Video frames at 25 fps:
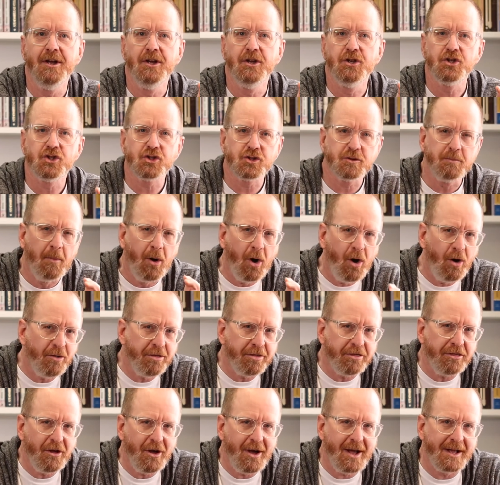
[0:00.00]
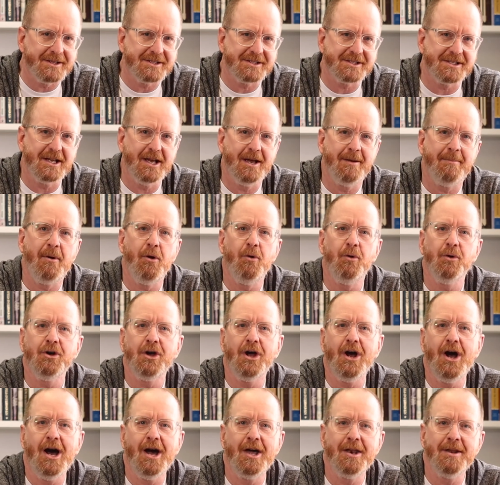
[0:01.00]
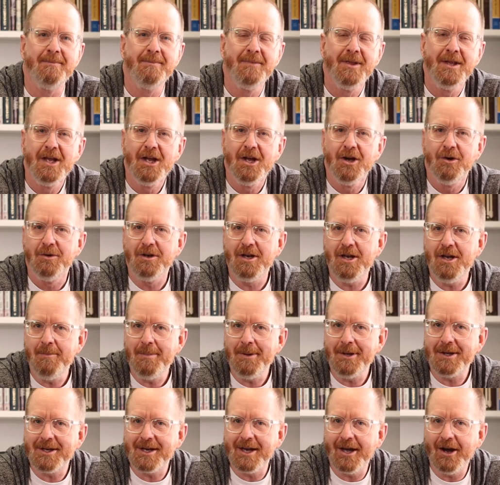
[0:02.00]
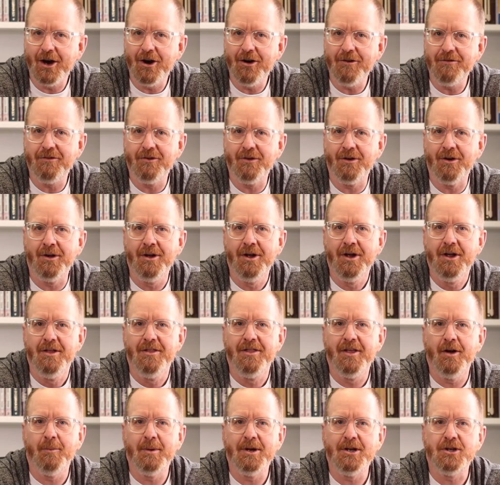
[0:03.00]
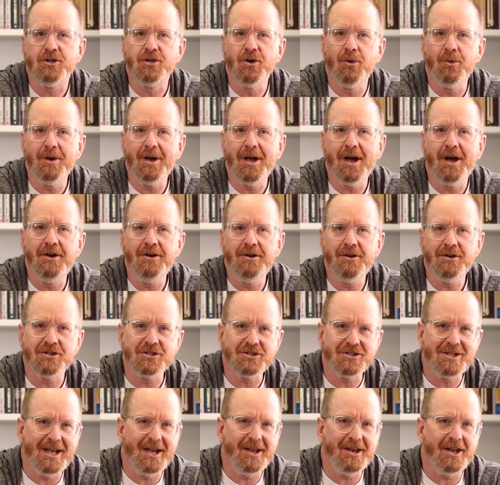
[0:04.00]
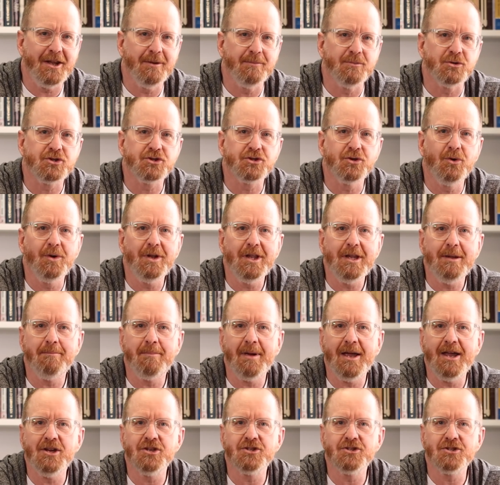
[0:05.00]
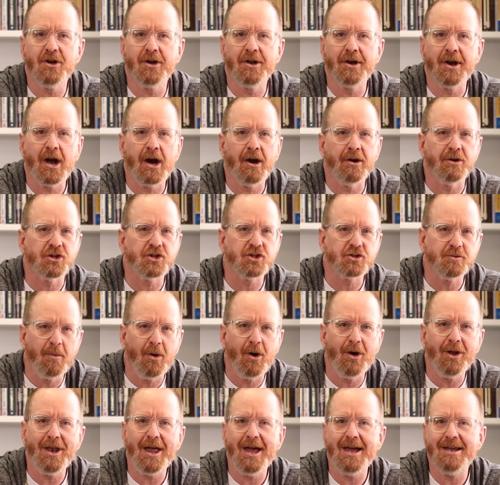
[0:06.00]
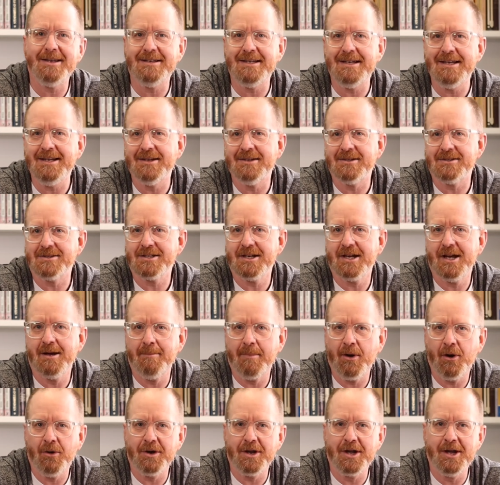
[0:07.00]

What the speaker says: small thoughts about God. We need to be careful that we don't understand him solely based on our small ideas about